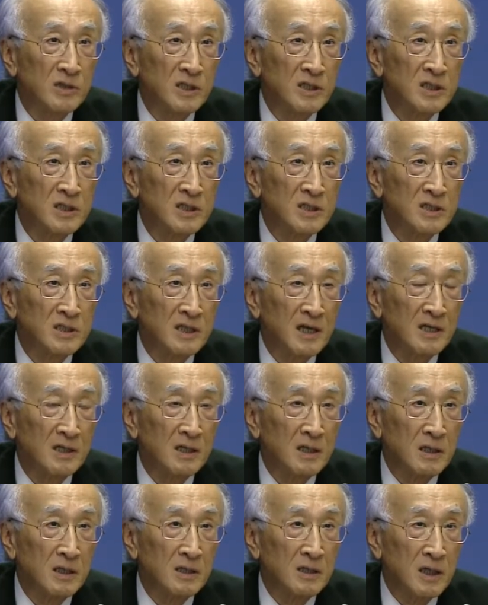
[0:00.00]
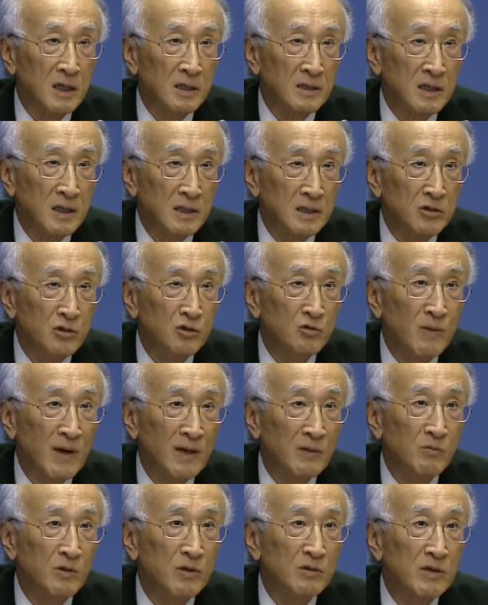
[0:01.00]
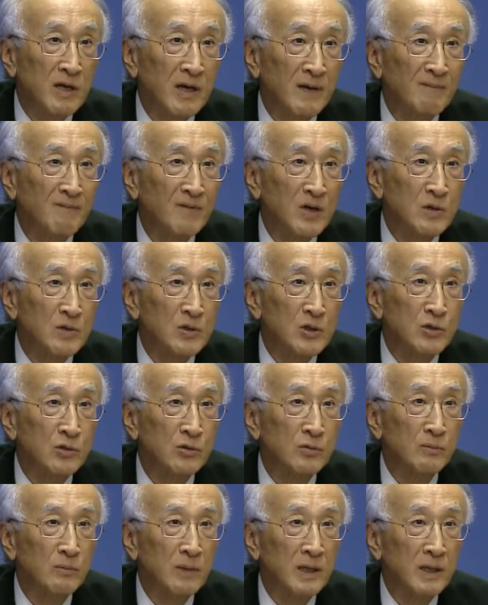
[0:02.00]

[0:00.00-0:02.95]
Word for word: This is uh, the new one will come very soon,